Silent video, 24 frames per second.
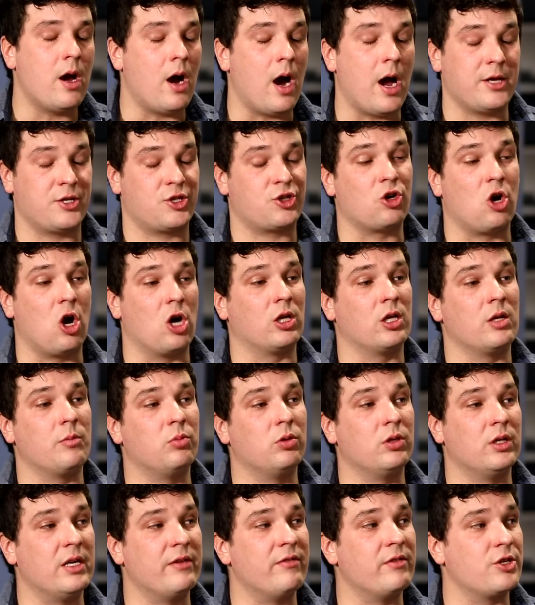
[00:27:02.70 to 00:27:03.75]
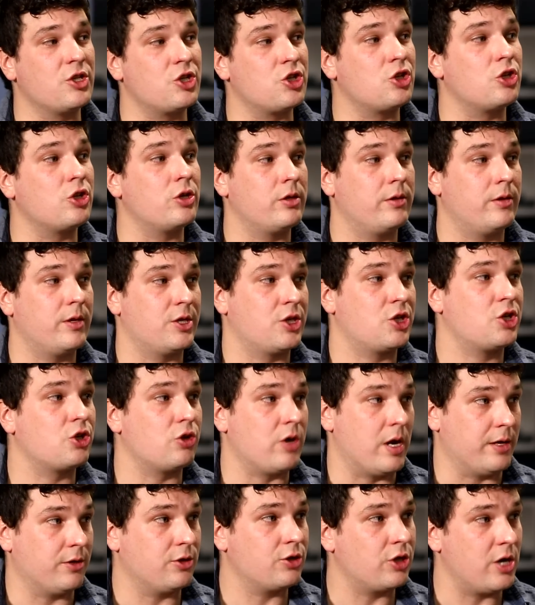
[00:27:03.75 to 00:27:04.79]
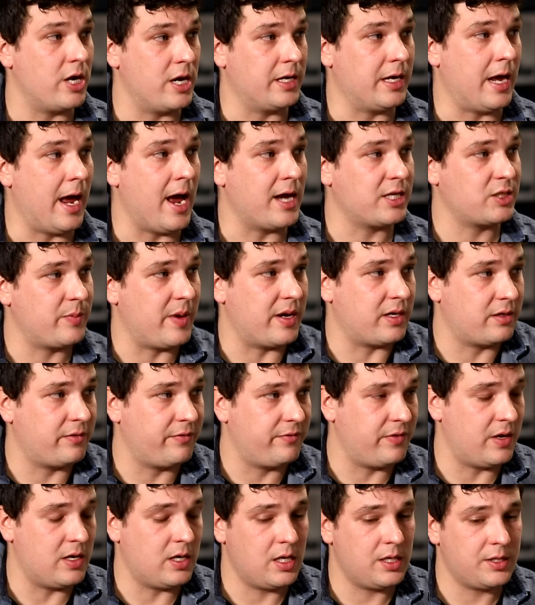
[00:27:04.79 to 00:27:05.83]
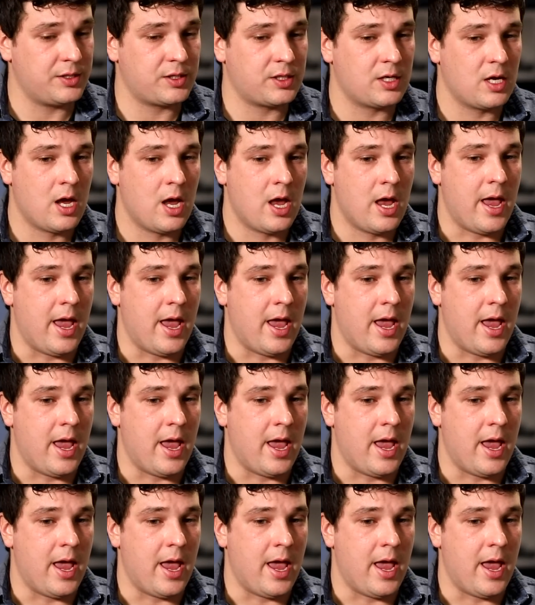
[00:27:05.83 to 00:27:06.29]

I strongly believe in the strength training aspect of fitness.